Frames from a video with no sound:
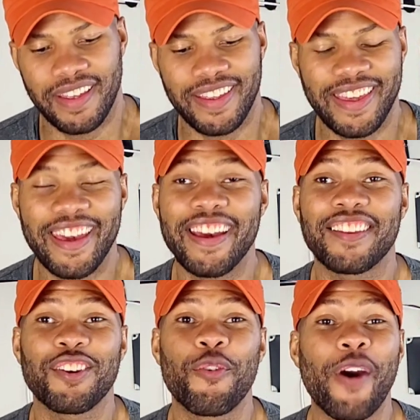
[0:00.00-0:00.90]
Yeah,
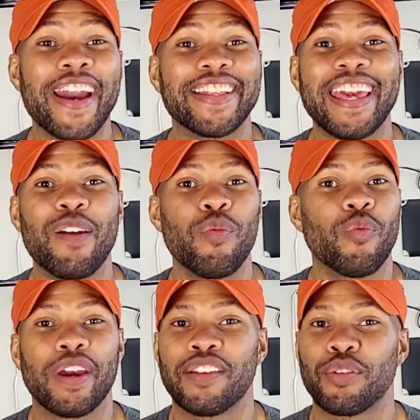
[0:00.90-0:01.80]
so right then we
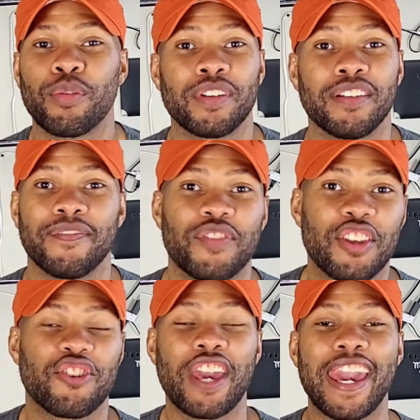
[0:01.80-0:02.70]
ready to throw the
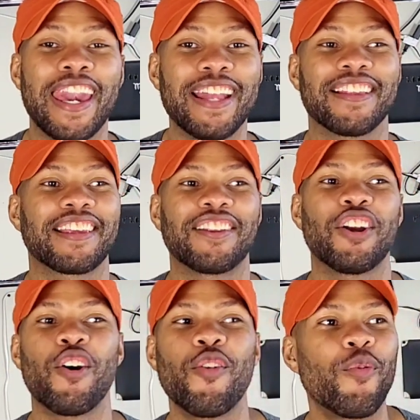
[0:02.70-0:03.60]
shade and say,
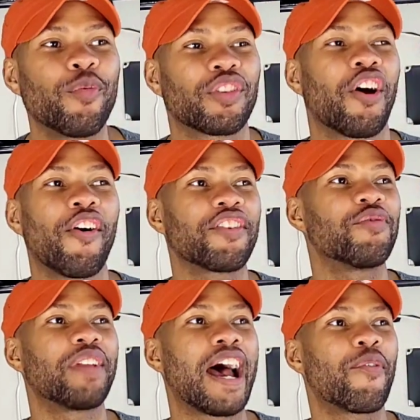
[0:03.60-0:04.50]
no, Taurus do
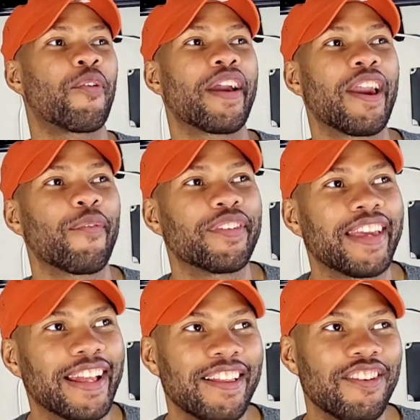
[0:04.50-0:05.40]
not want Aries
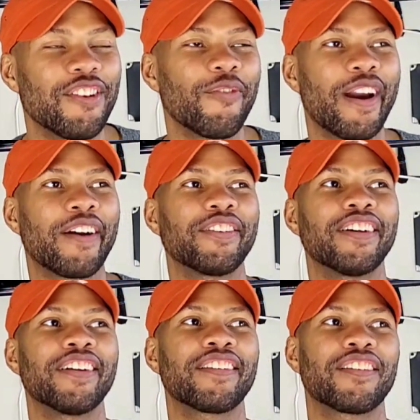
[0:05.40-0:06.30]
energy around
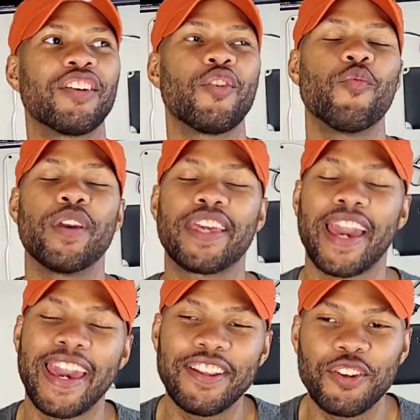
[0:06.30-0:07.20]
us. We
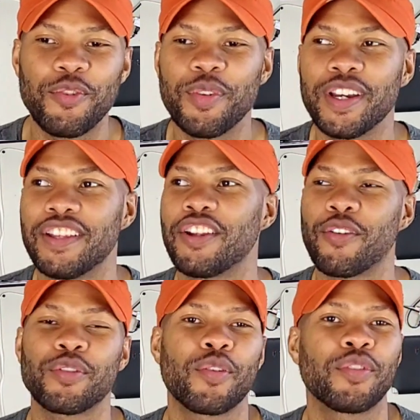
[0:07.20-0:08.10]
can't do it. No,
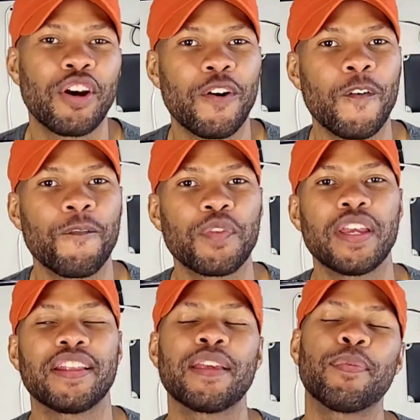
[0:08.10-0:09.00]
no, no.
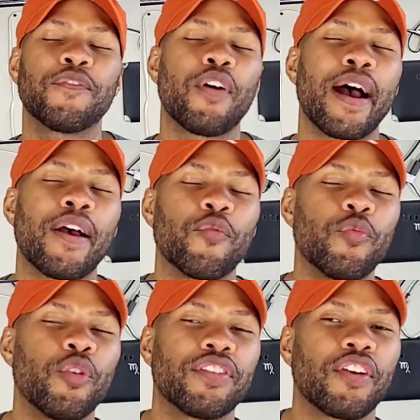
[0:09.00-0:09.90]
This is before we
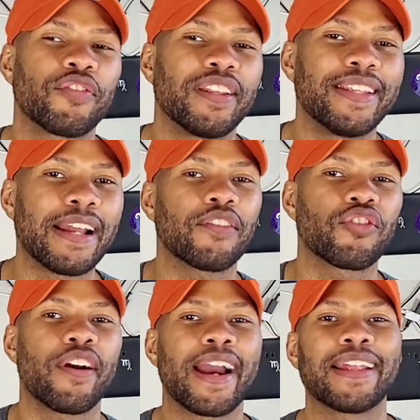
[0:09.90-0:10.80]
researched the natal
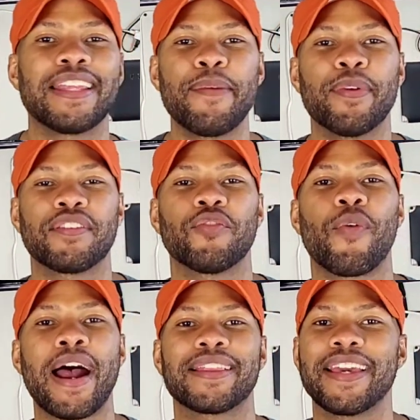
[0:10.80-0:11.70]
chart and got deep into
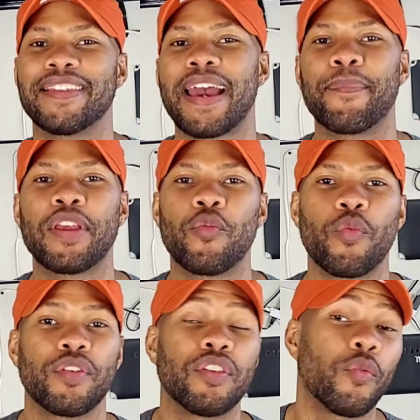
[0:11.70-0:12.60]
why things happen
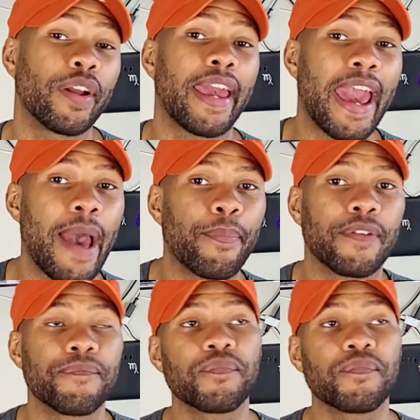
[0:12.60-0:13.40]
the way they happen.